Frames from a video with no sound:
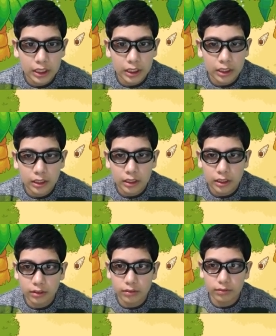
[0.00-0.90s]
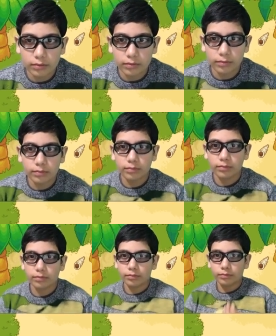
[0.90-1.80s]

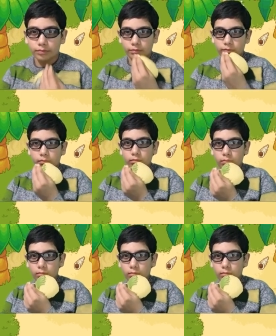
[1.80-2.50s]
No one is speaking in this clip.